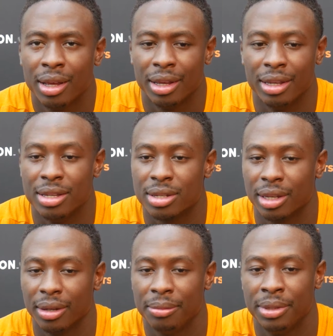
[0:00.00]
he's
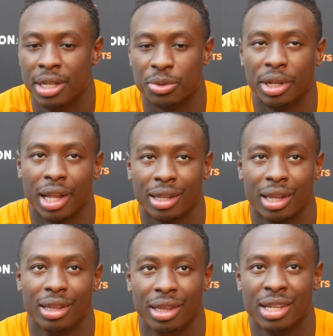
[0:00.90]
really like
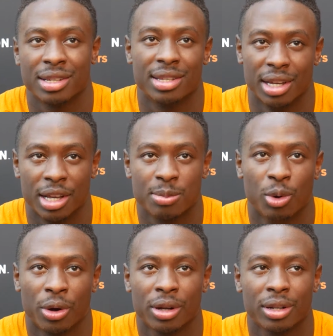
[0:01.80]
listening to us
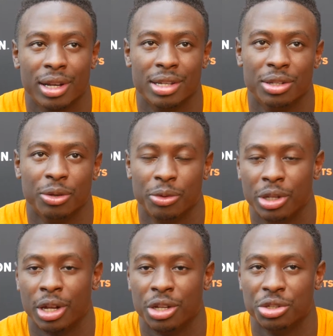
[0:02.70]
more, because
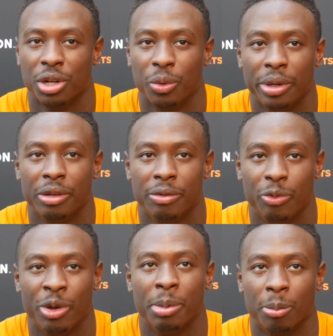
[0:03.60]

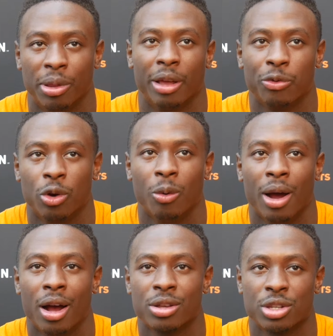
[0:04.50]
we've been playing for a
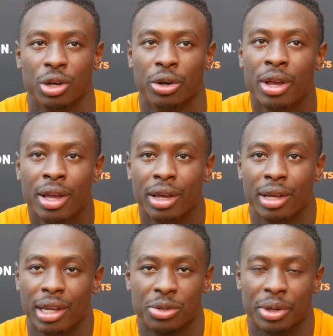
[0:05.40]
while, so
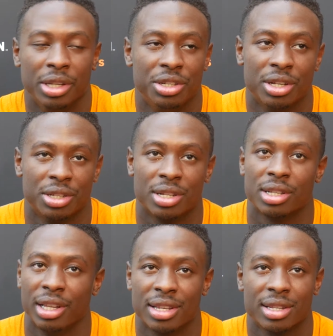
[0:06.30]
he's really just
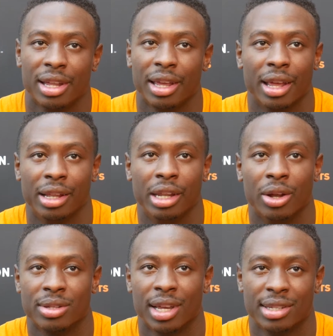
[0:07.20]
listening and
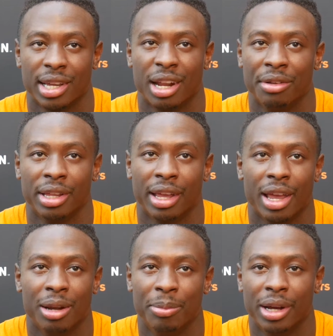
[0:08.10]
taking everything
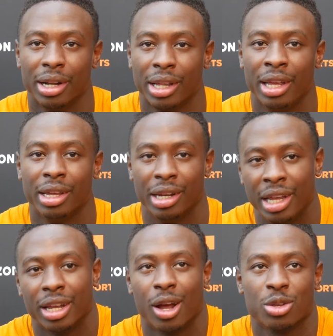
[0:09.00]
in. But he
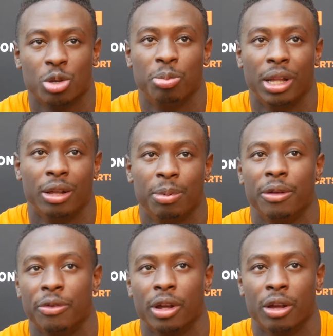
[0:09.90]
can also play
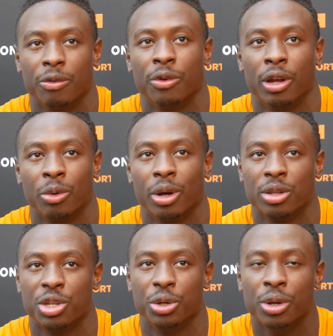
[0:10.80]
very very well
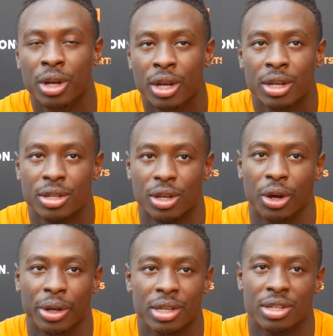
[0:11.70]
too,
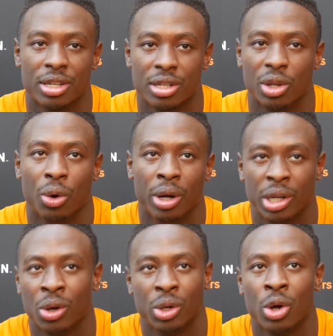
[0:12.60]
so he's just
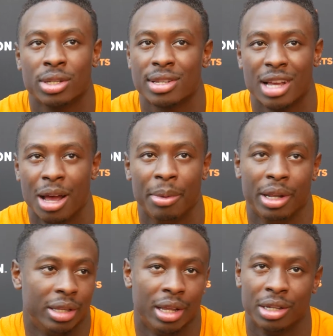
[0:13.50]
knowing his assignment
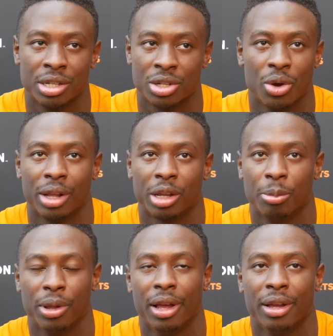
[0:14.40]
and then just go out there
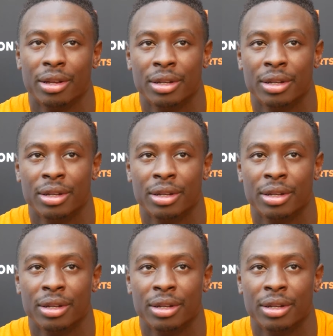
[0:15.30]
and playing.